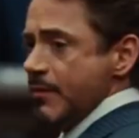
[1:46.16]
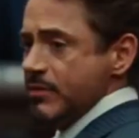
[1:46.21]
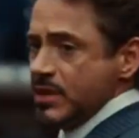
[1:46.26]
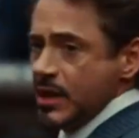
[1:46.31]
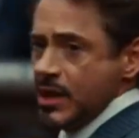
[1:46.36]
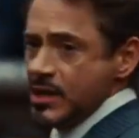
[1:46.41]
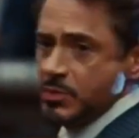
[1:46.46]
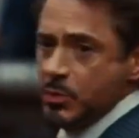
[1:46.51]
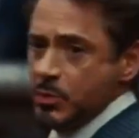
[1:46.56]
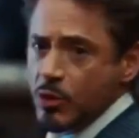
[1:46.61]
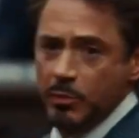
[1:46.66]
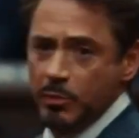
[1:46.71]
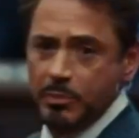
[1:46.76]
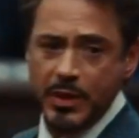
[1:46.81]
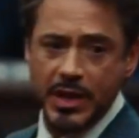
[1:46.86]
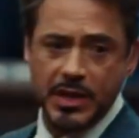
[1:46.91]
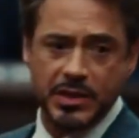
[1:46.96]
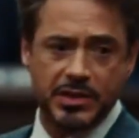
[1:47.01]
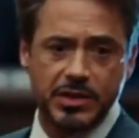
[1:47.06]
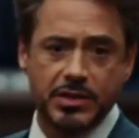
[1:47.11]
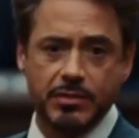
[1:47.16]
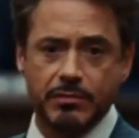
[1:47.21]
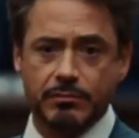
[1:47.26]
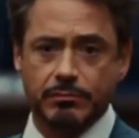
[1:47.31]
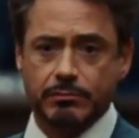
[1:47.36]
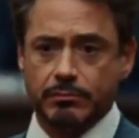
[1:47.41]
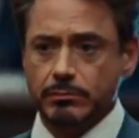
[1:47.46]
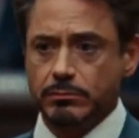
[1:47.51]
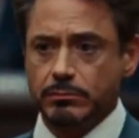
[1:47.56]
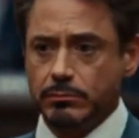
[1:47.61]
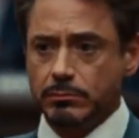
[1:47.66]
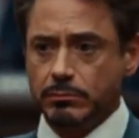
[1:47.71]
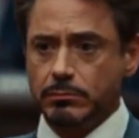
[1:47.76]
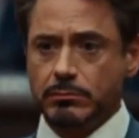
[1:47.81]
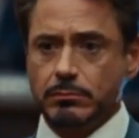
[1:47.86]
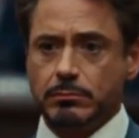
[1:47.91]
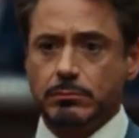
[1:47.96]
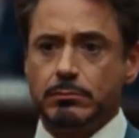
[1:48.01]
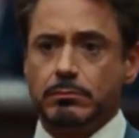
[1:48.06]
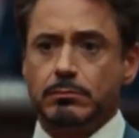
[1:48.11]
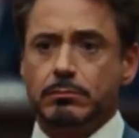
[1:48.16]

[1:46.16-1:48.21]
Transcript: Despite an inspiring start to the film where